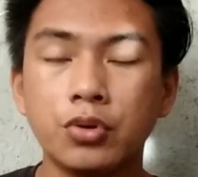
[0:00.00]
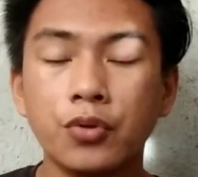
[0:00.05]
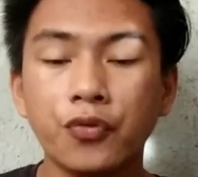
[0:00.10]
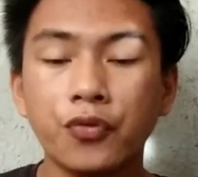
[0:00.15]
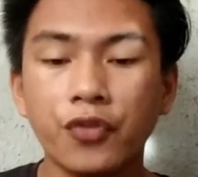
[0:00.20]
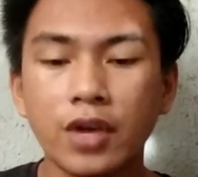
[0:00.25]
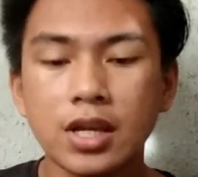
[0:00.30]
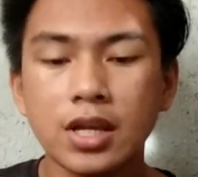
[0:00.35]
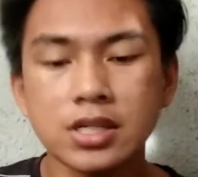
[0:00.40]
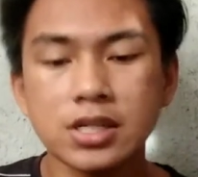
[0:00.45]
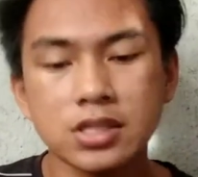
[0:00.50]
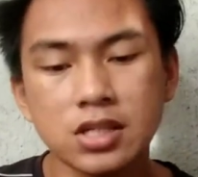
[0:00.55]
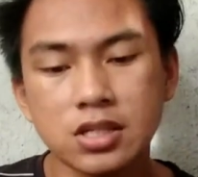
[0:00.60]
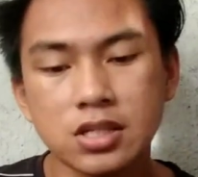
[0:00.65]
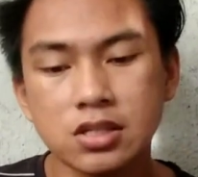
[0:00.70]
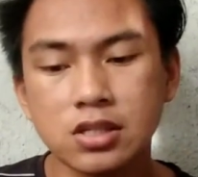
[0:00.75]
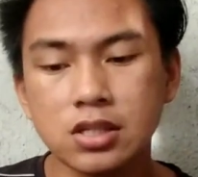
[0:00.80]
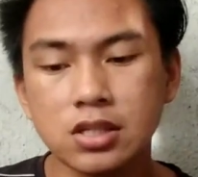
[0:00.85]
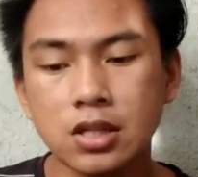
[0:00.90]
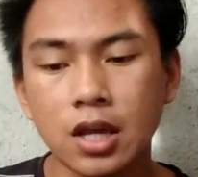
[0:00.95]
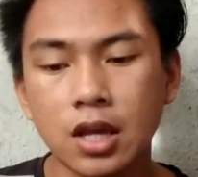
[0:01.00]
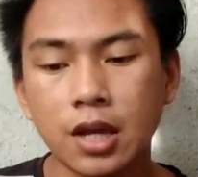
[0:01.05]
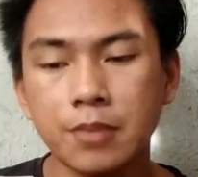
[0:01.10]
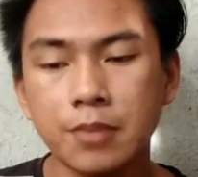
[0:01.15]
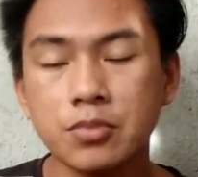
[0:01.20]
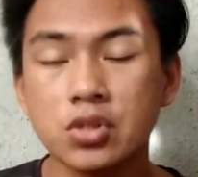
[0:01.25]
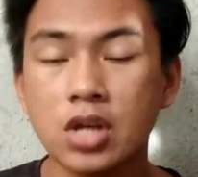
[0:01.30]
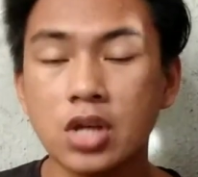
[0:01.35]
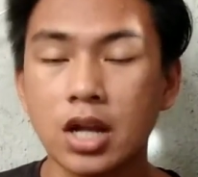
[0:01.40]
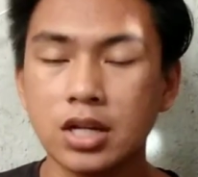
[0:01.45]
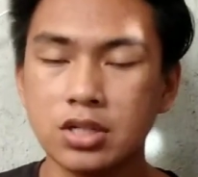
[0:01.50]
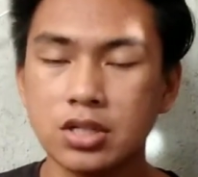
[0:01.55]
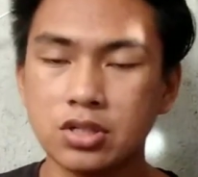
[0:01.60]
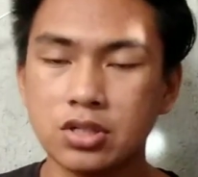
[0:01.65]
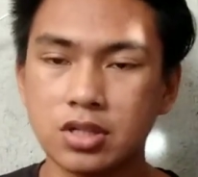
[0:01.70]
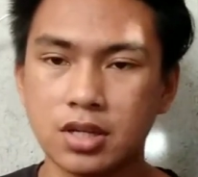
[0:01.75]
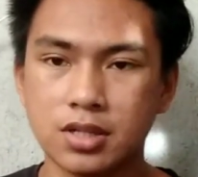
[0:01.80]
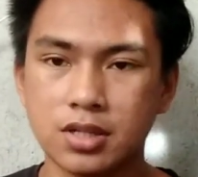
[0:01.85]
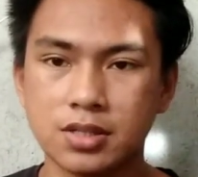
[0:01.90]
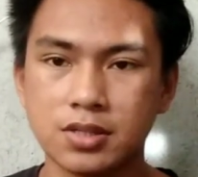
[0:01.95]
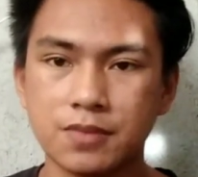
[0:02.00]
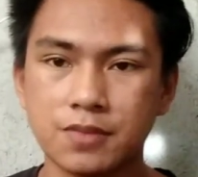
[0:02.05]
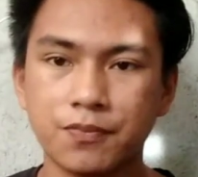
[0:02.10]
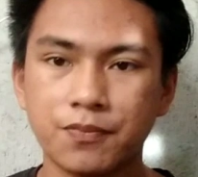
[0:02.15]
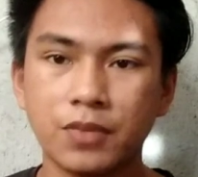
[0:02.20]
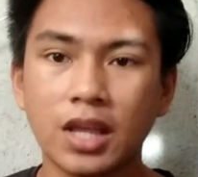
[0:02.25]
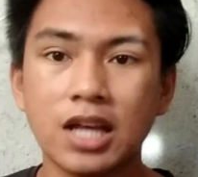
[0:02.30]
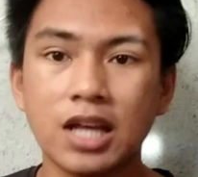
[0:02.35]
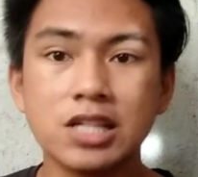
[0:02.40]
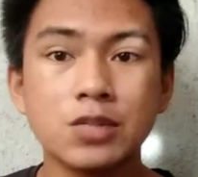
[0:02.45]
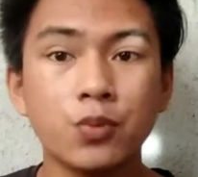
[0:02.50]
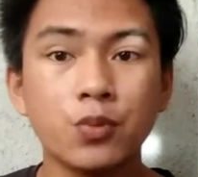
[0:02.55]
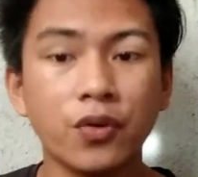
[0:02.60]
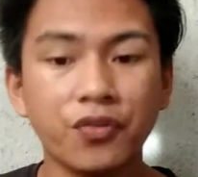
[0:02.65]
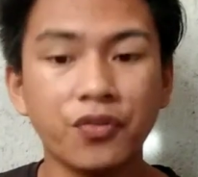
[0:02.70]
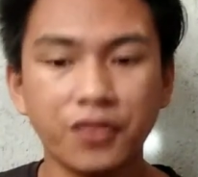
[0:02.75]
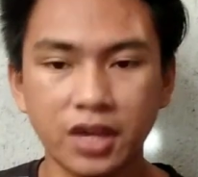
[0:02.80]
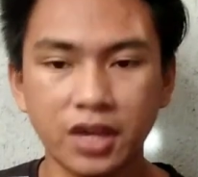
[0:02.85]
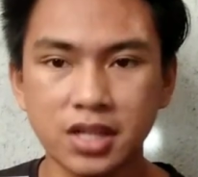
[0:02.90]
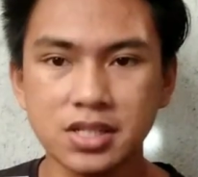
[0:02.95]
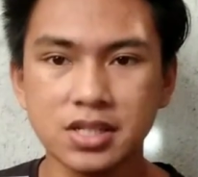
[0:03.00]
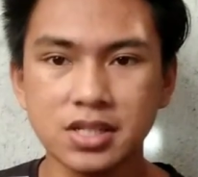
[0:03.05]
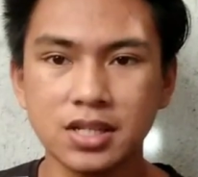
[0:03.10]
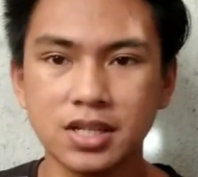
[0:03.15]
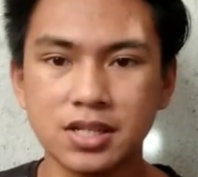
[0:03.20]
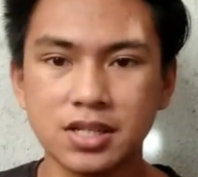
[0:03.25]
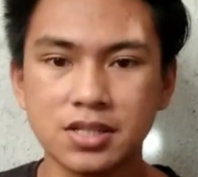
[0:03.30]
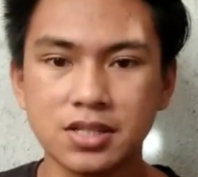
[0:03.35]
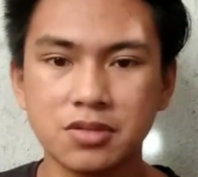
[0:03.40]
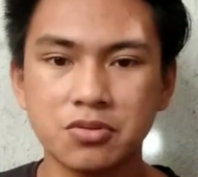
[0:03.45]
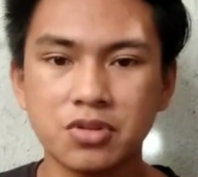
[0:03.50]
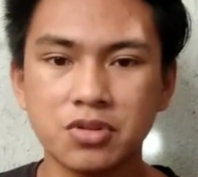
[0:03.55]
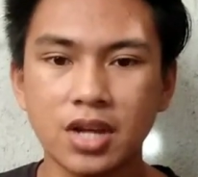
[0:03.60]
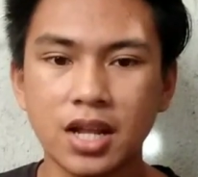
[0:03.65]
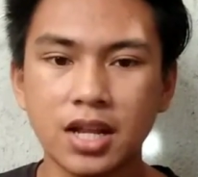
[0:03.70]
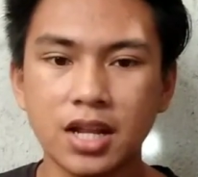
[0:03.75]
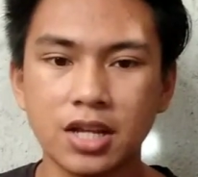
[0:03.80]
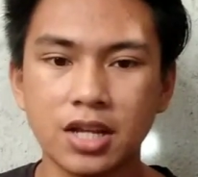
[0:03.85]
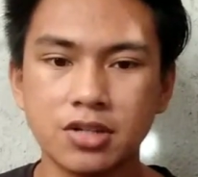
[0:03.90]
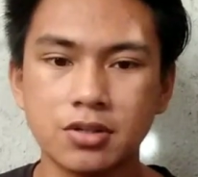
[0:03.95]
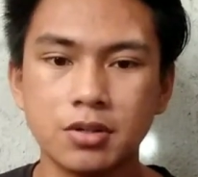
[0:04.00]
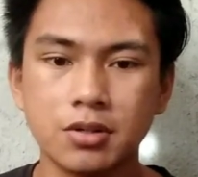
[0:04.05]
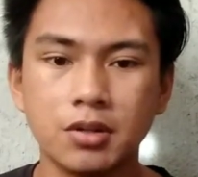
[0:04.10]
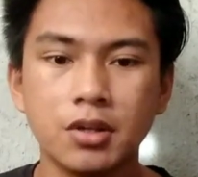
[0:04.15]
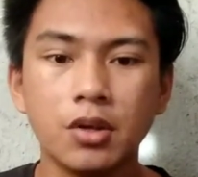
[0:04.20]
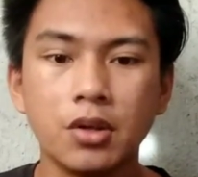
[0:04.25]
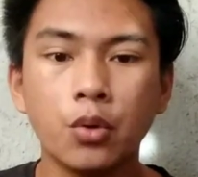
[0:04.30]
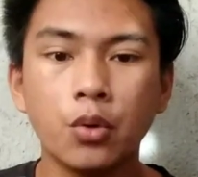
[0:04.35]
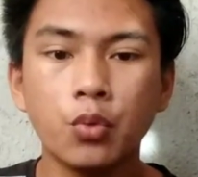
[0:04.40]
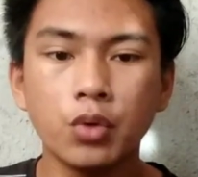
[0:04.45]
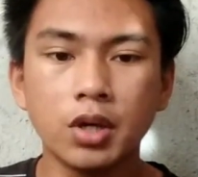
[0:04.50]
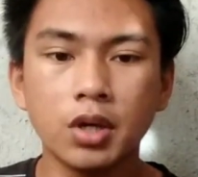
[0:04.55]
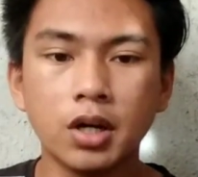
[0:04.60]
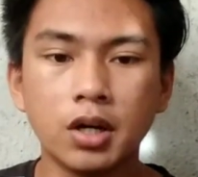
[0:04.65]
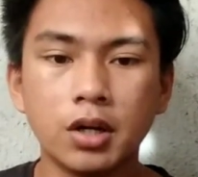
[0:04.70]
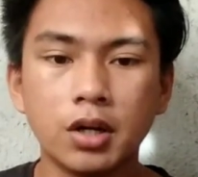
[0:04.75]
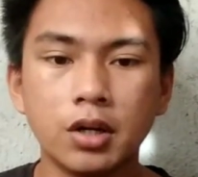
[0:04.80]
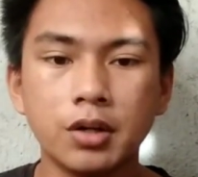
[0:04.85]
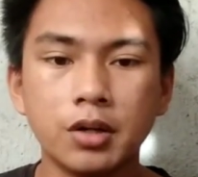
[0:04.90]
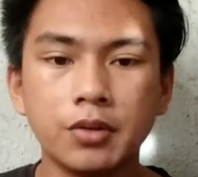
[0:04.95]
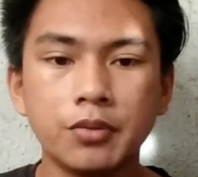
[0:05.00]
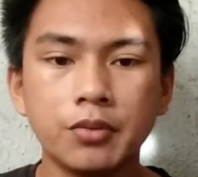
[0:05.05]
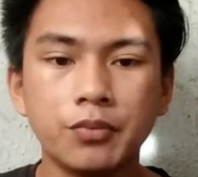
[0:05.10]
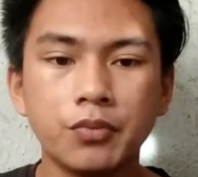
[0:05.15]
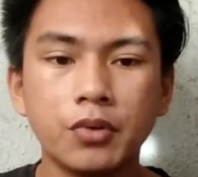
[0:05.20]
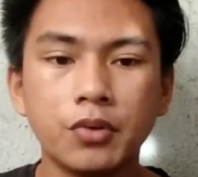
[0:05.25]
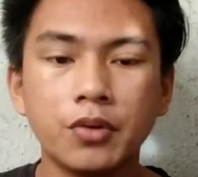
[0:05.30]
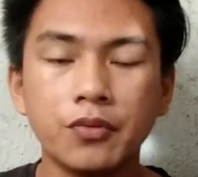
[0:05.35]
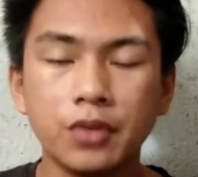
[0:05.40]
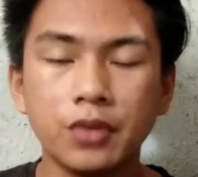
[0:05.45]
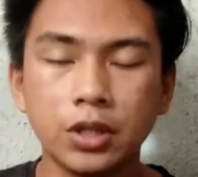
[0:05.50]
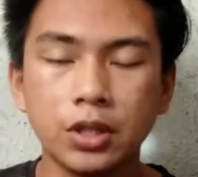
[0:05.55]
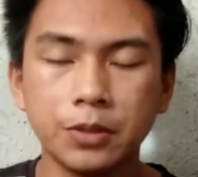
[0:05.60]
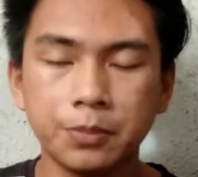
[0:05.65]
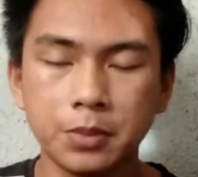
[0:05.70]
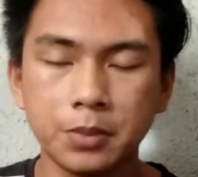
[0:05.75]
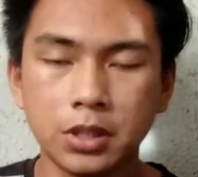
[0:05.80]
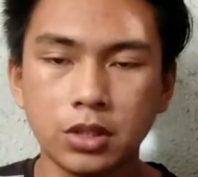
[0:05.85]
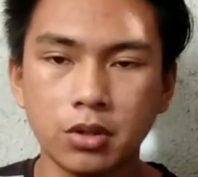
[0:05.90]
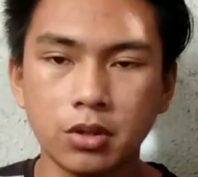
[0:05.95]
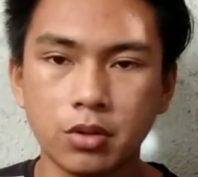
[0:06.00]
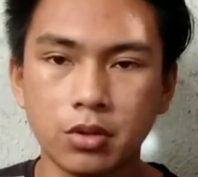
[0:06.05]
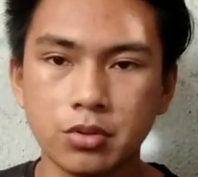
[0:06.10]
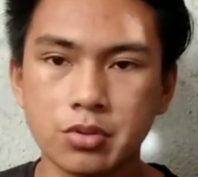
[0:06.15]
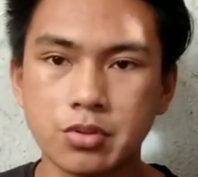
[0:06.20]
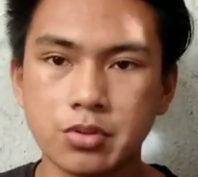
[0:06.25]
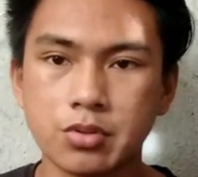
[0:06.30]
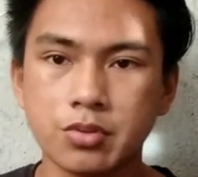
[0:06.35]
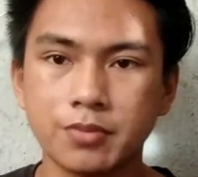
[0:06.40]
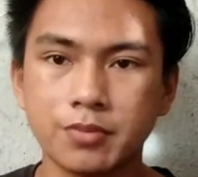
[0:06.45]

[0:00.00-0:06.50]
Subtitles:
to face the same challenges. As we face this challenge, we are Filipinos.